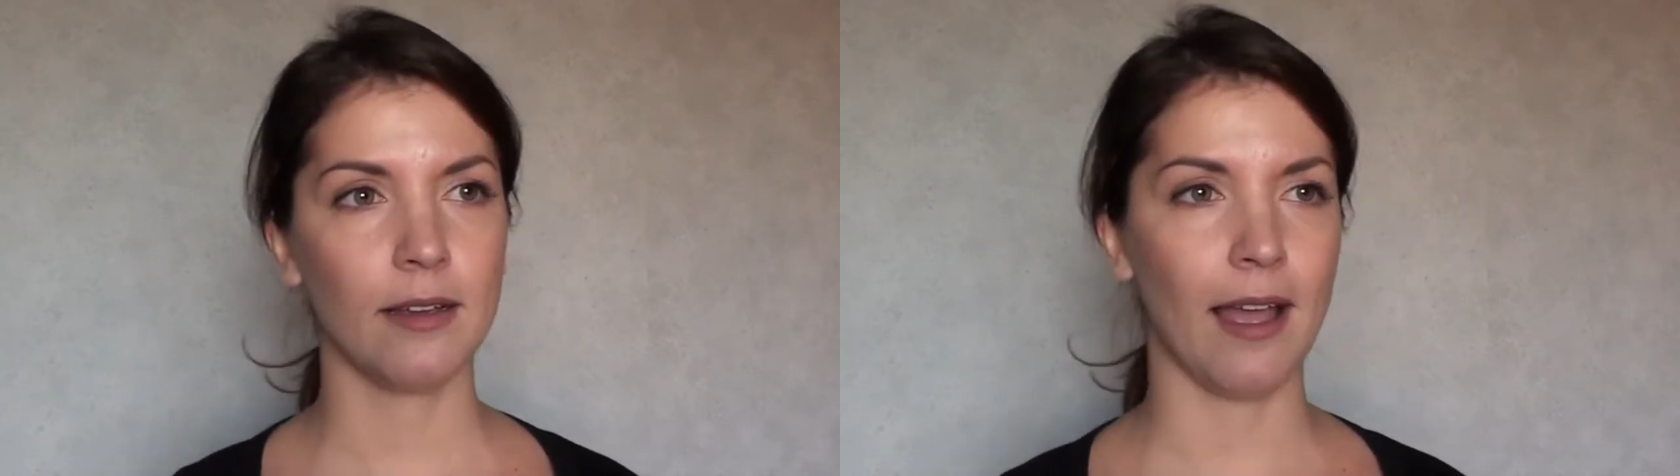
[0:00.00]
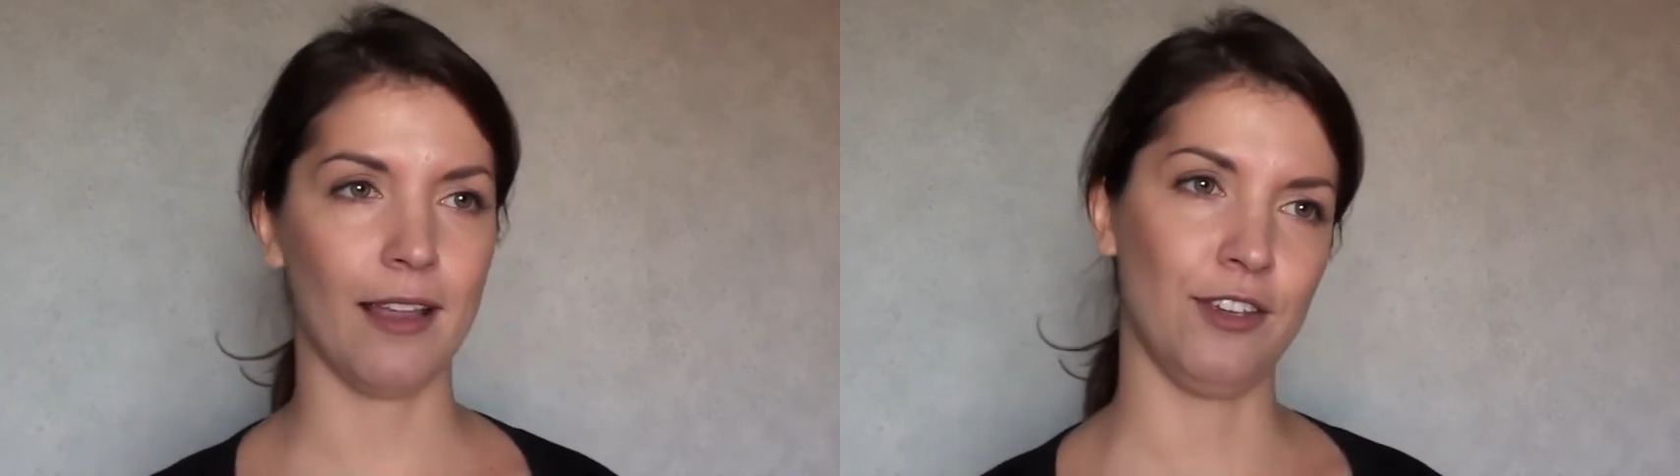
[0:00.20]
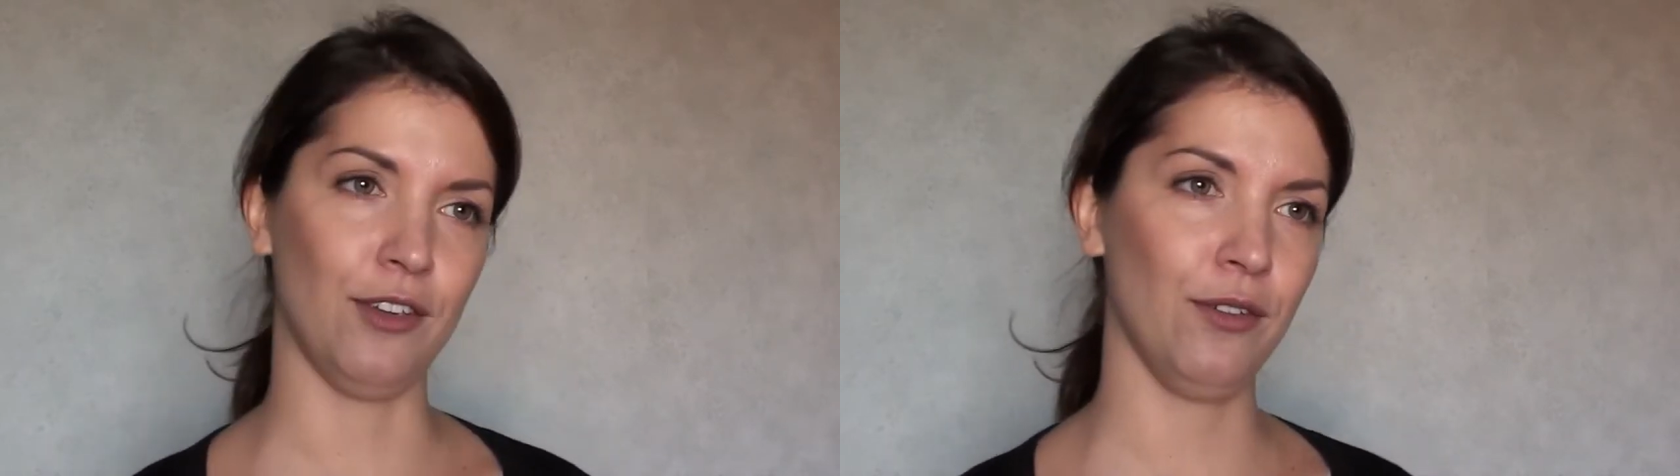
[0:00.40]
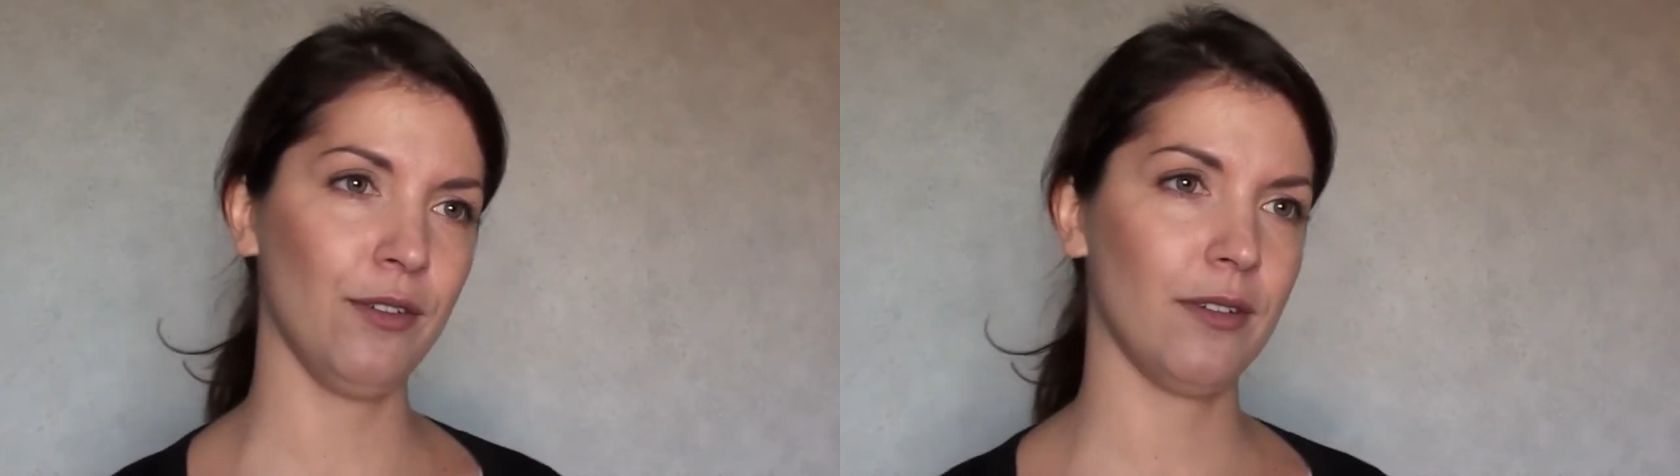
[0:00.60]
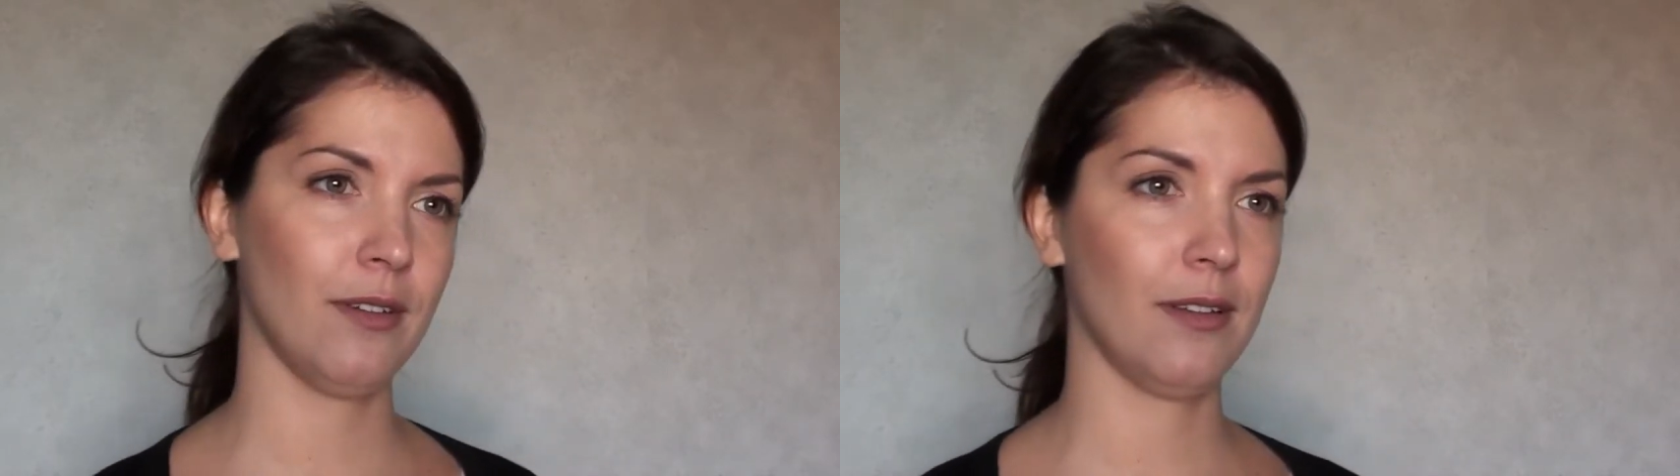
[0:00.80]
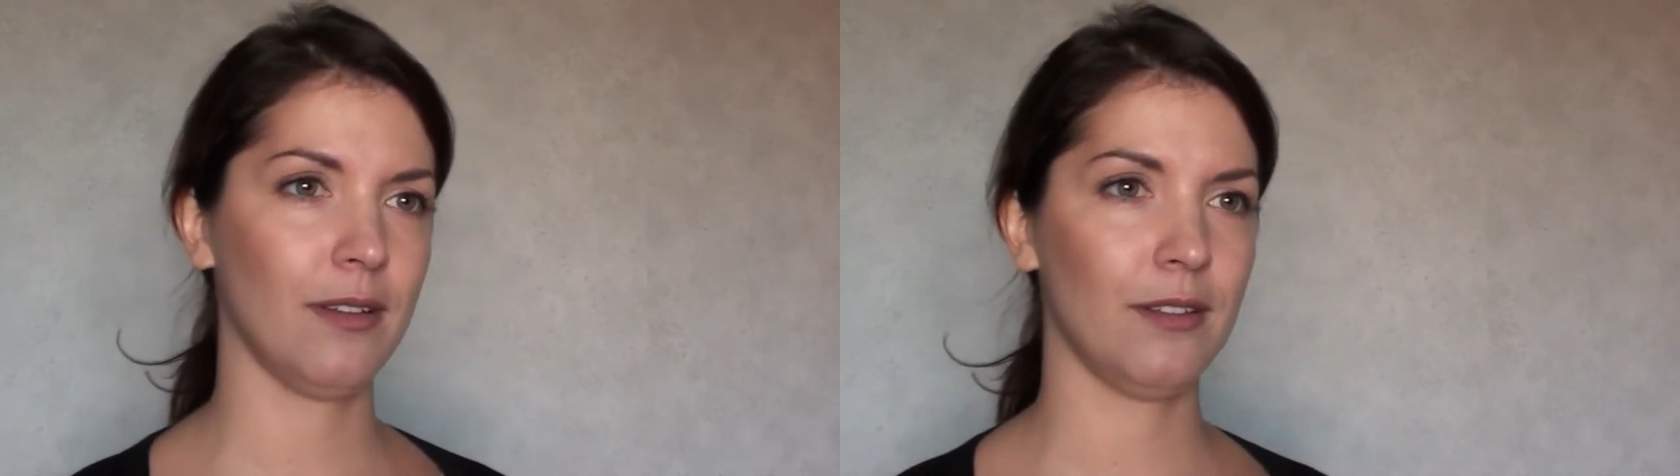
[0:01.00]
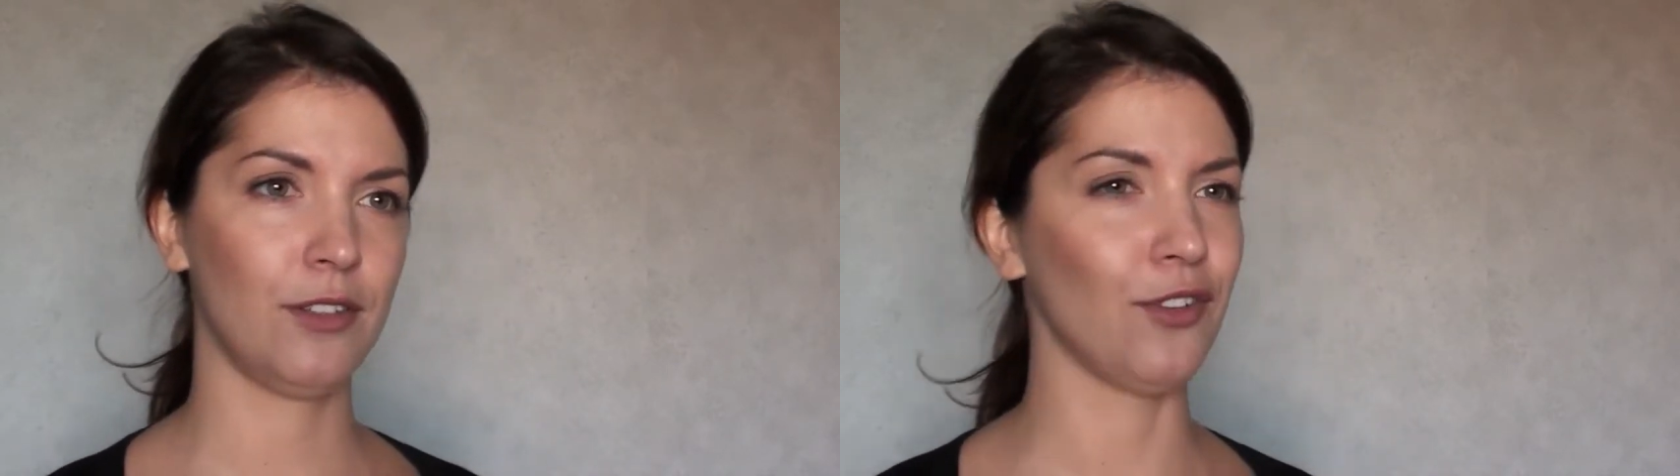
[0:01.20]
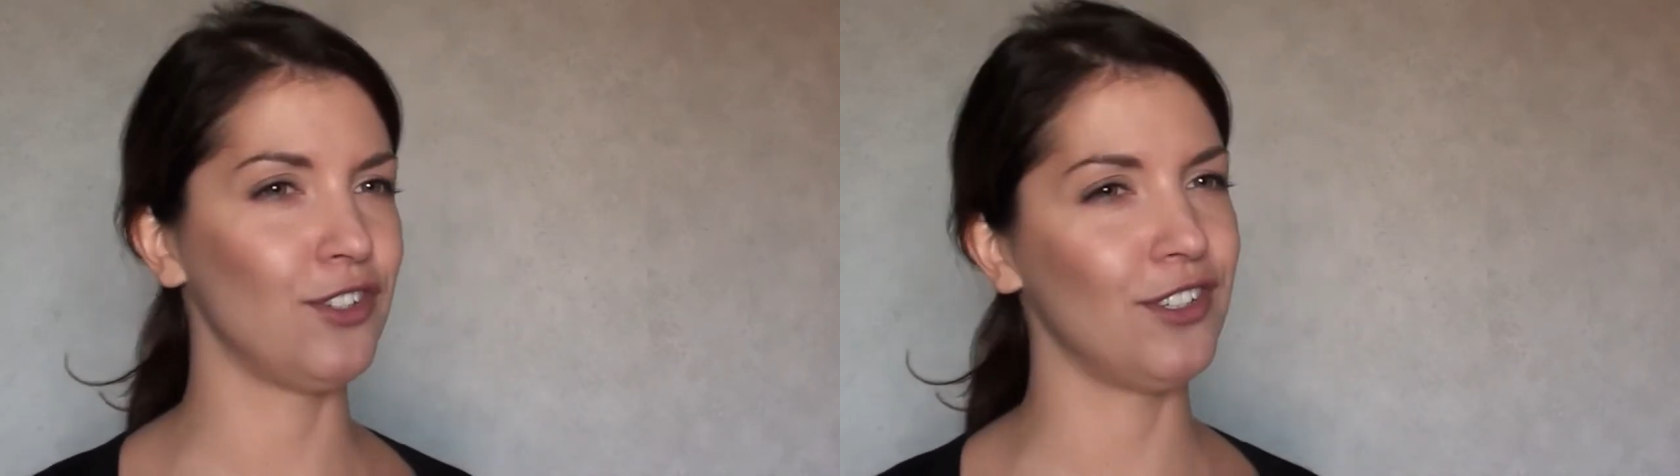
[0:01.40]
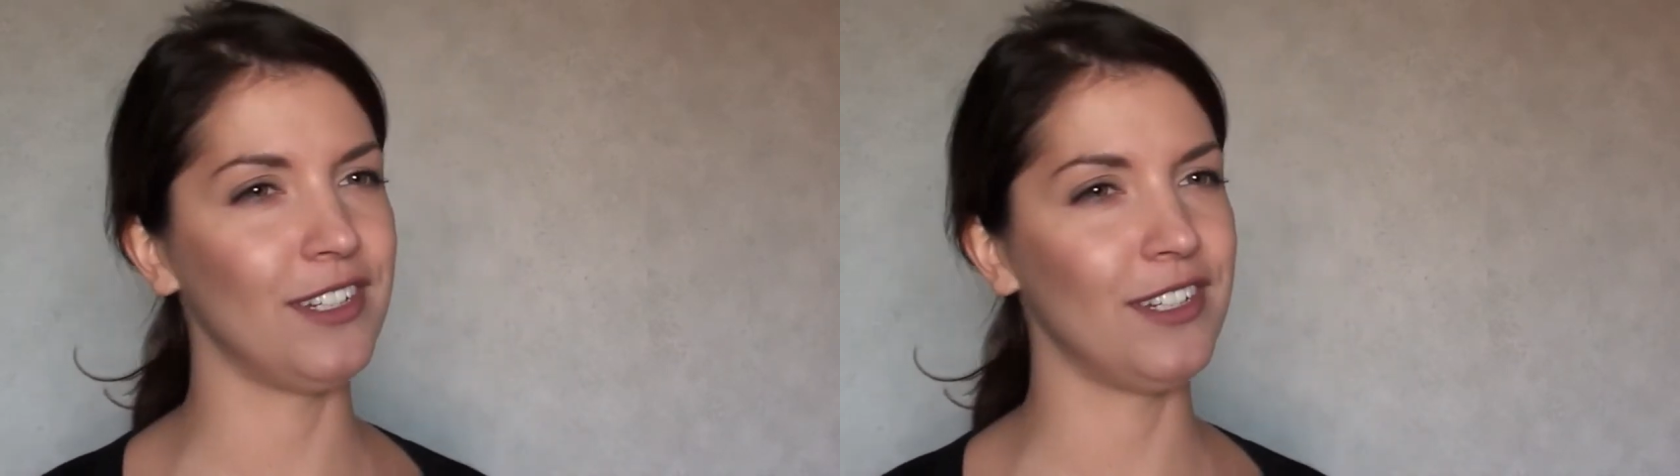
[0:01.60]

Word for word: And you? Don't you